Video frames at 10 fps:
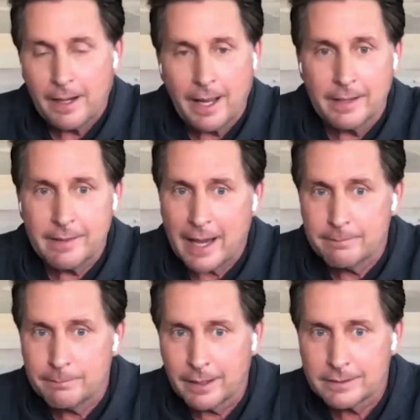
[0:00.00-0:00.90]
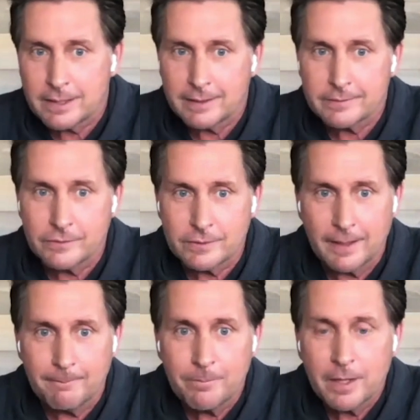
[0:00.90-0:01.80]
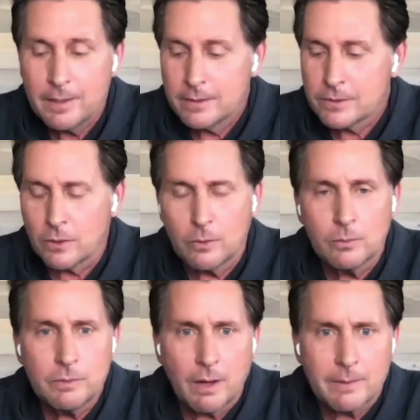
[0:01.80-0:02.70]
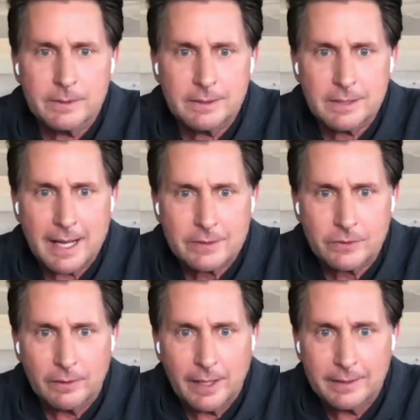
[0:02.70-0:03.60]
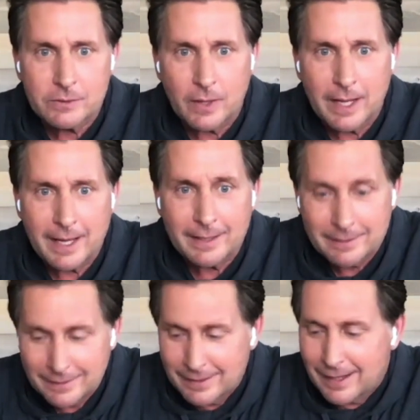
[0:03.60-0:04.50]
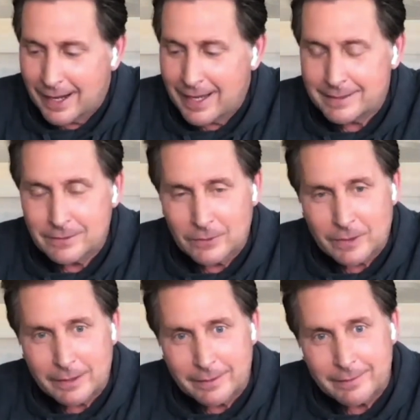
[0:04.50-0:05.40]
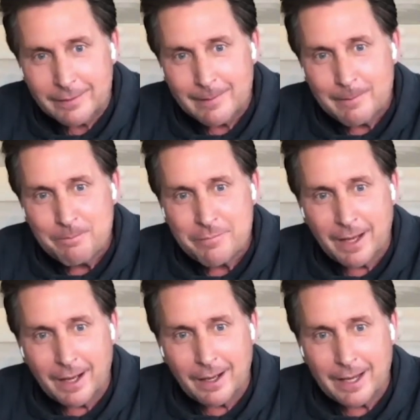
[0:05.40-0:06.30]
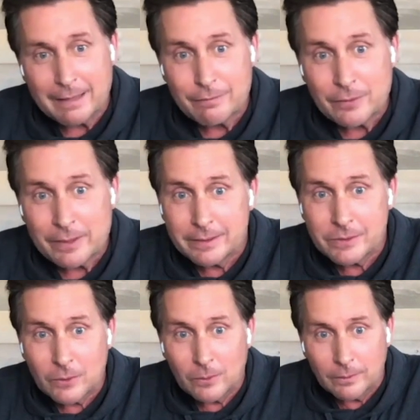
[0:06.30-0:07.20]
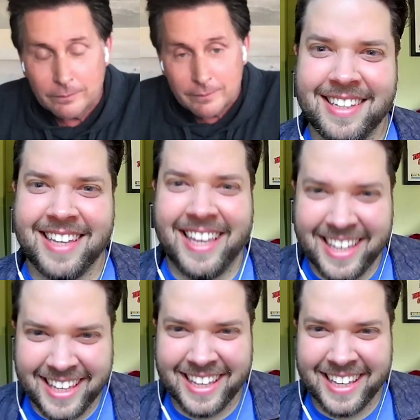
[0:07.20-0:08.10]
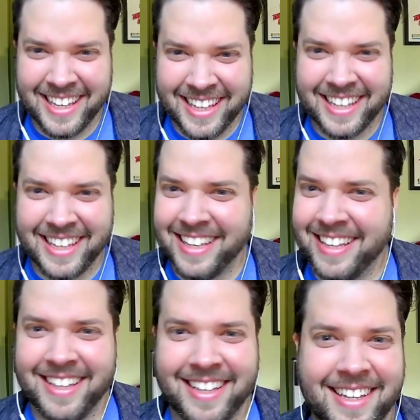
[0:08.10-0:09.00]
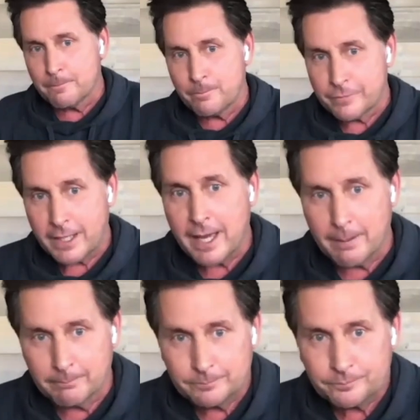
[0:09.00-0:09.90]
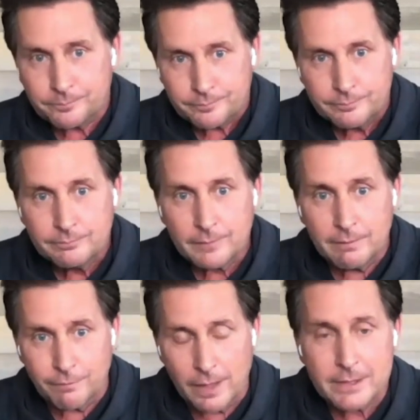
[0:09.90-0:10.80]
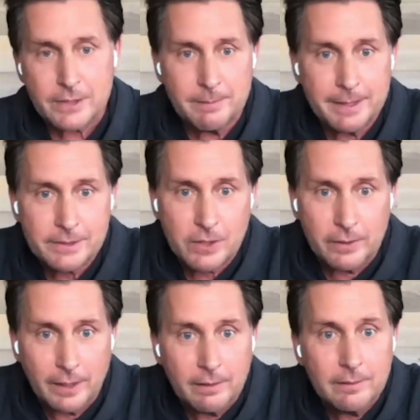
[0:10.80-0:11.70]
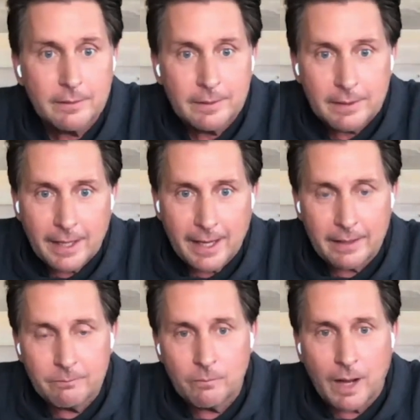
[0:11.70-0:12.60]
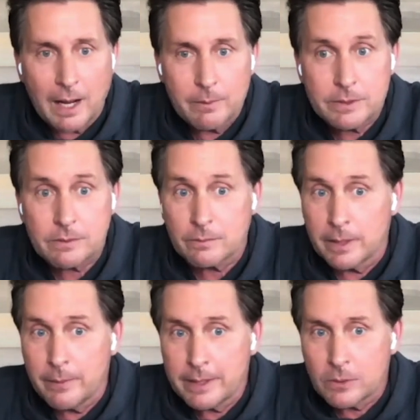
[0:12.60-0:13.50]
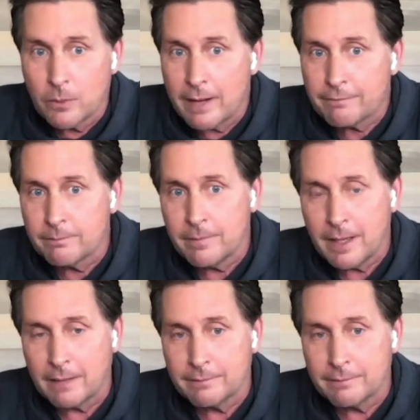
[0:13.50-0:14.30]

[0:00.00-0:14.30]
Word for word: and hadn't put on skates since then. So no, I was a disaster, and so I had I had to learn uh, at years old, and they had set up a hockey camp for us in Minnesota. And I was three weeks away from